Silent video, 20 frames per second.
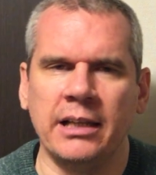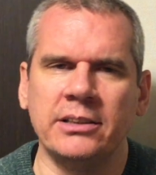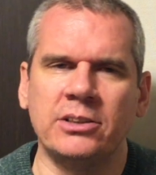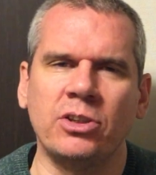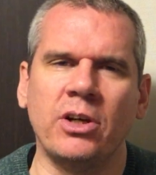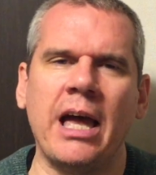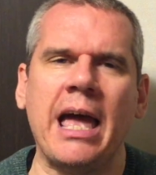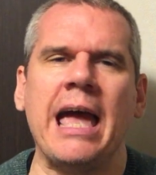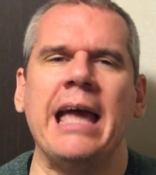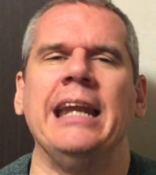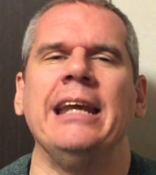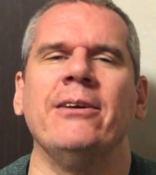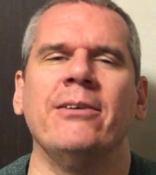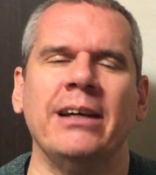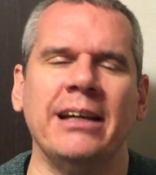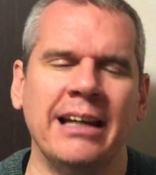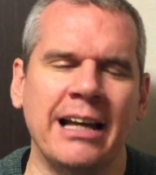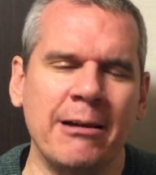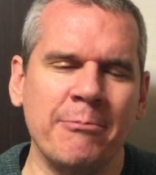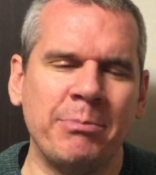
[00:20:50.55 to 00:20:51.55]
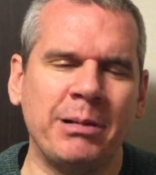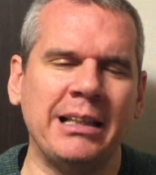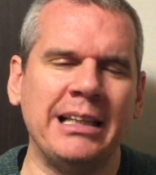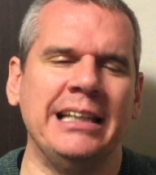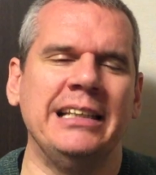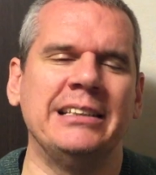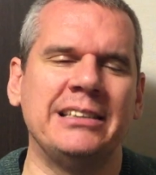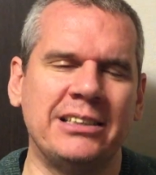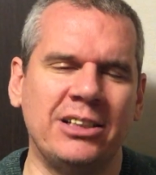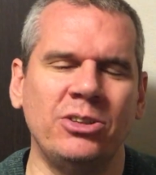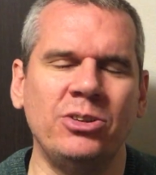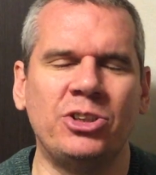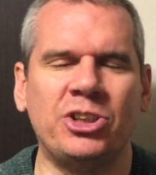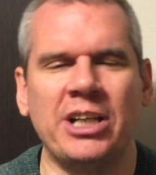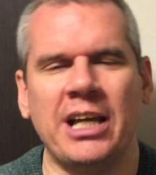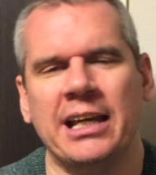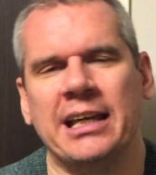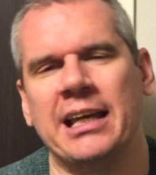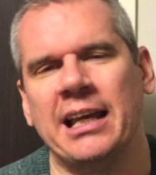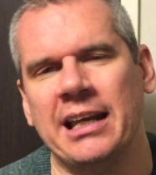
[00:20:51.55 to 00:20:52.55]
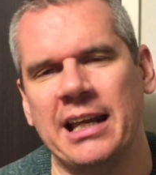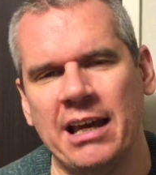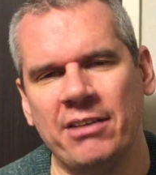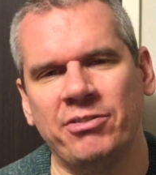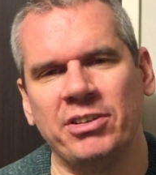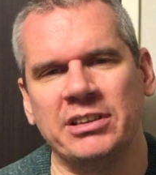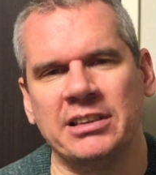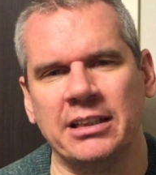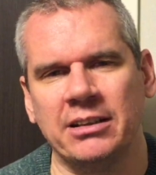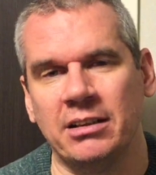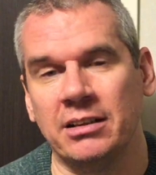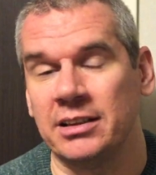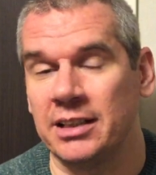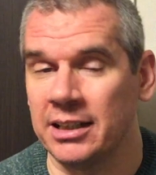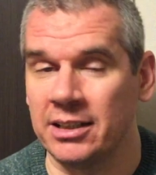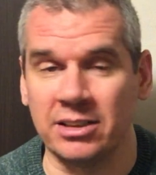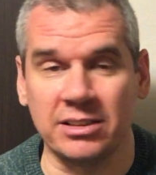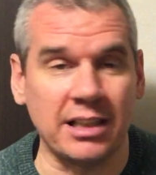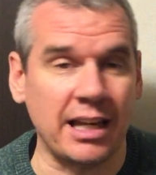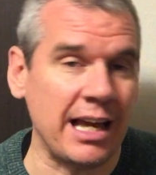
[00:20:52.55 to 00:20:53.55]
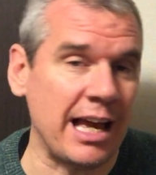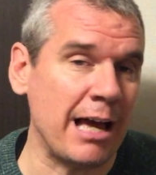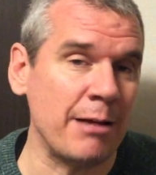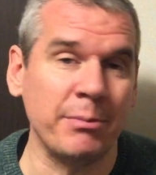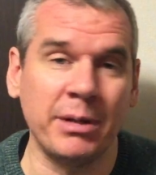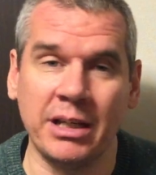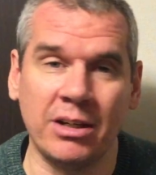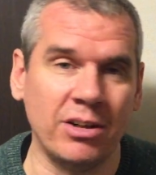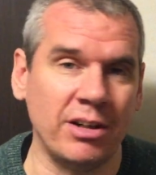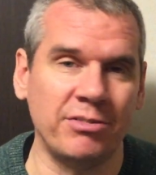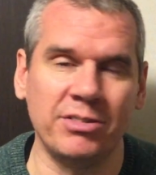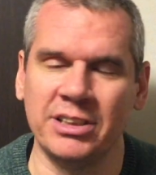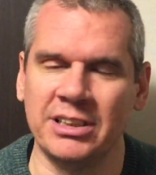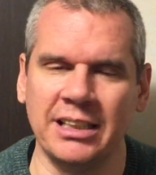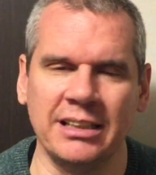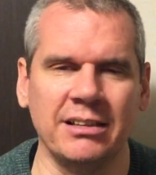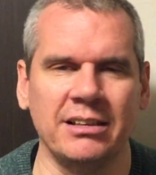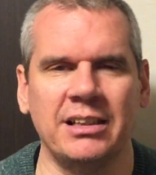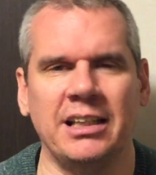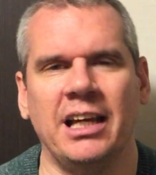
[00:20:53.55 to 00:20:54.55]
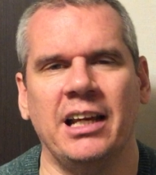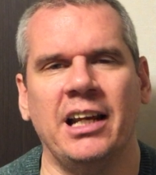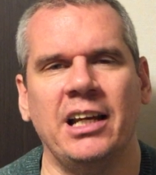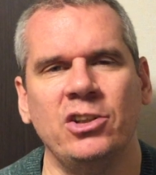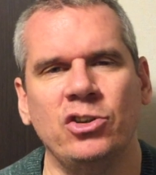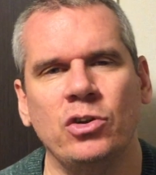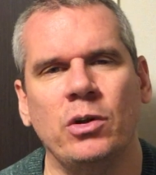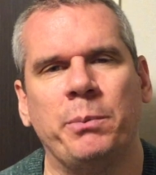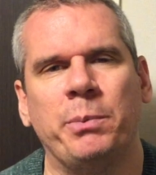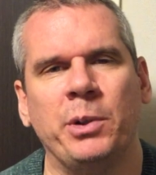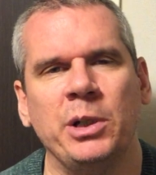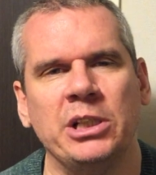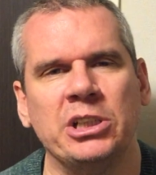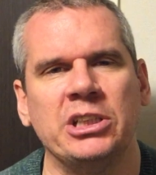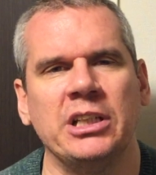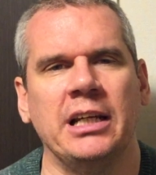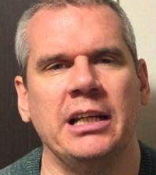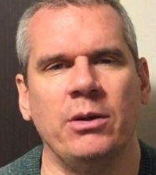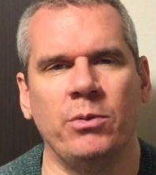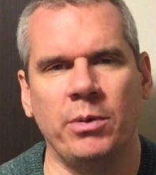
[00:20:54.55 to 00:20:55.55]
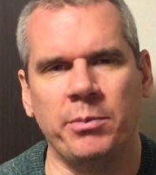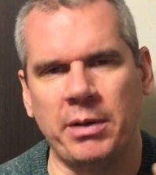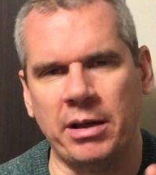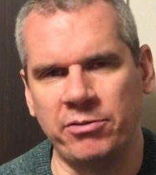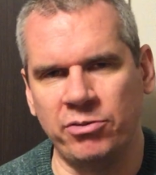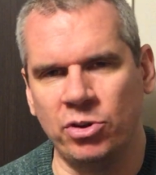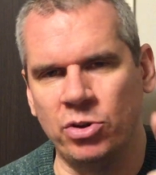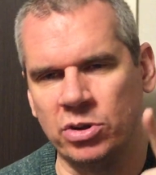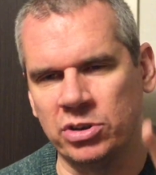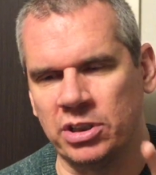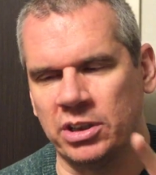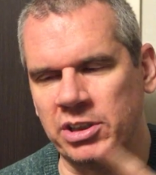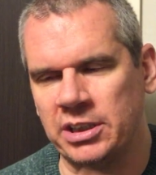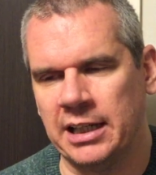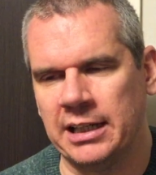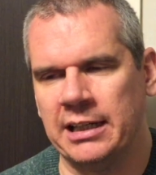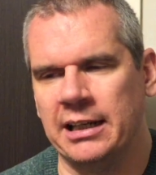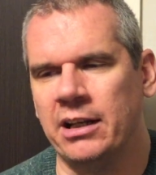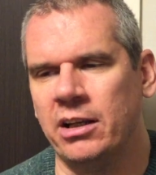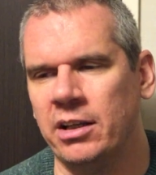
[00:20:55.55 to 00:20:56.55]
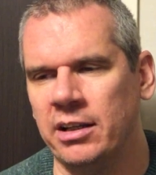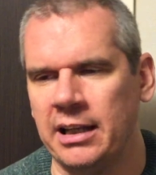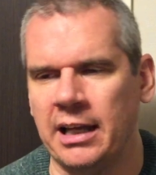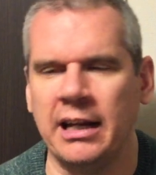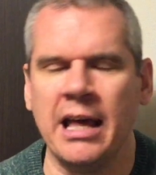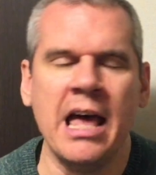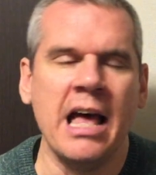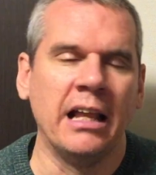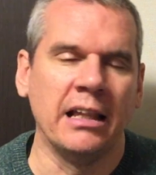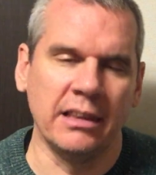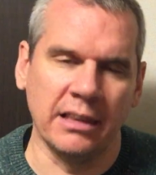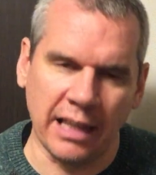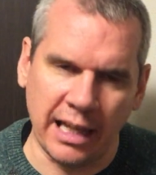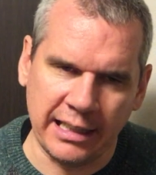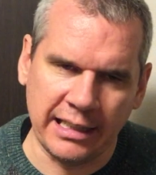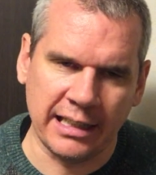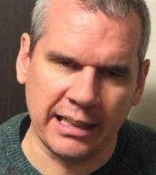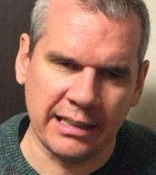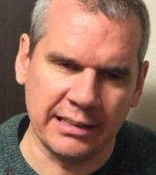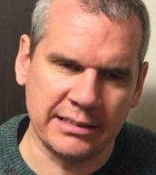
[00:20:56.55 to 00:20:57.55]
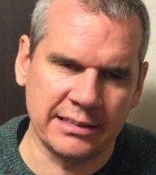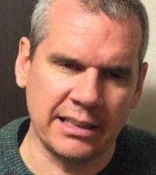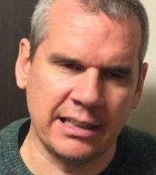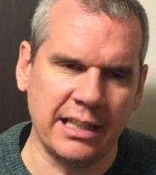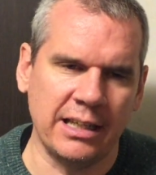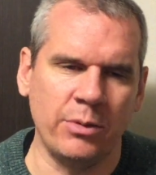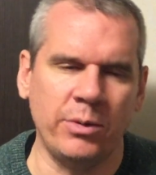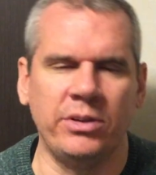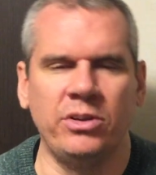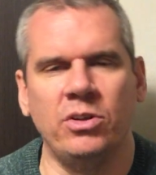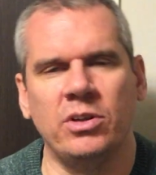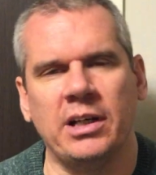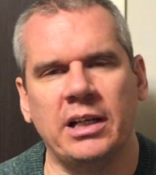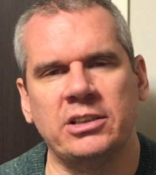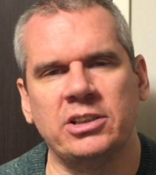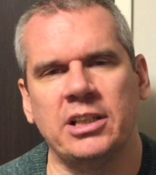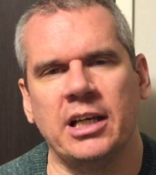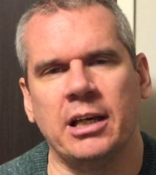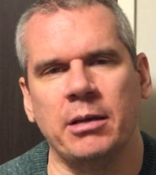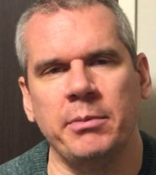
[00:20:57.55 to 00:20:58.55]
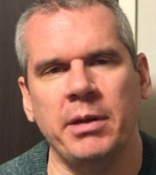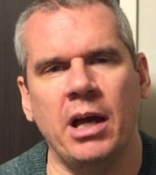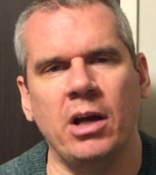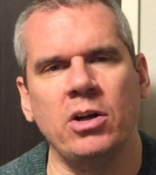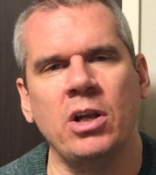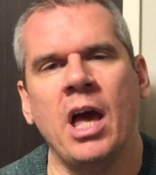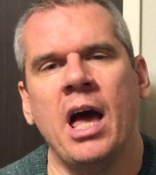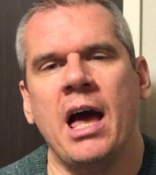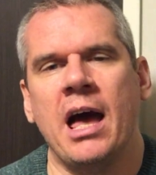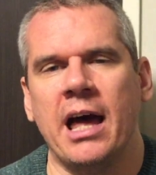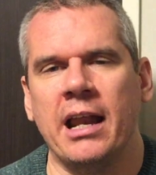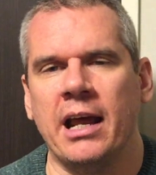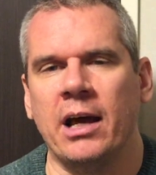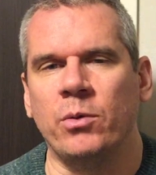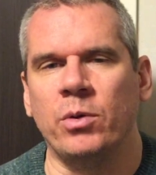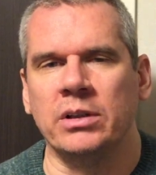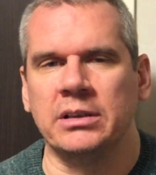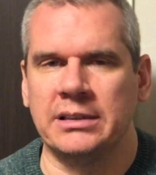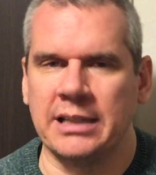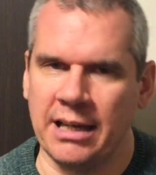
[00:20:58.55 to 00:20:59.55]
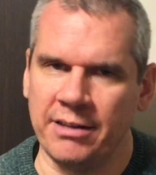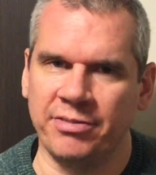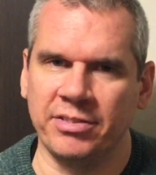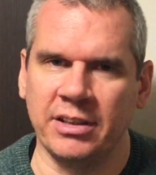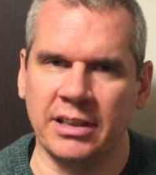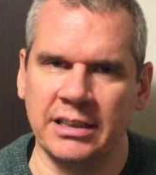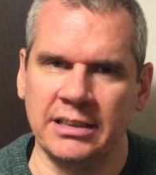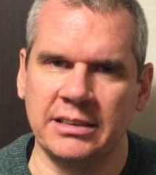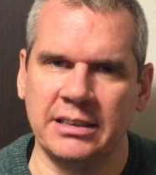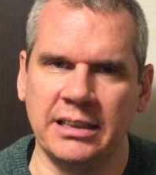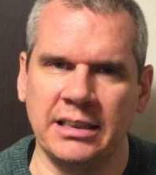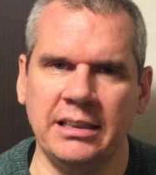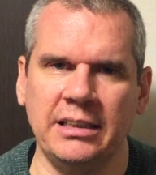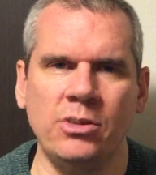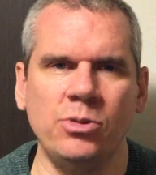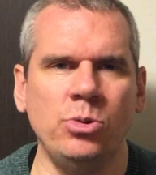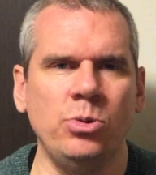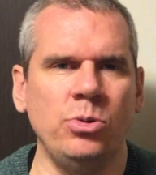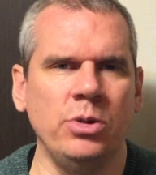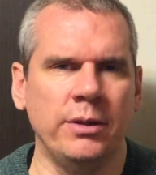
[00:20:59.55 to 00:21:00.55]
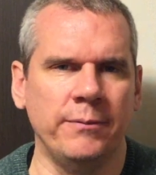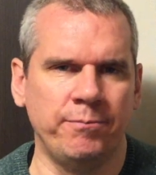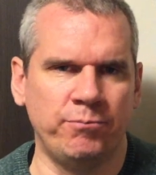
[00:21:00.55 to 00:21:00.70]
So anyway, please do check in every single day, because I am here every single day, and I do appreciate it when my viewers are checking in, and that, like it is today with you guys checking me out, and I will definitely see you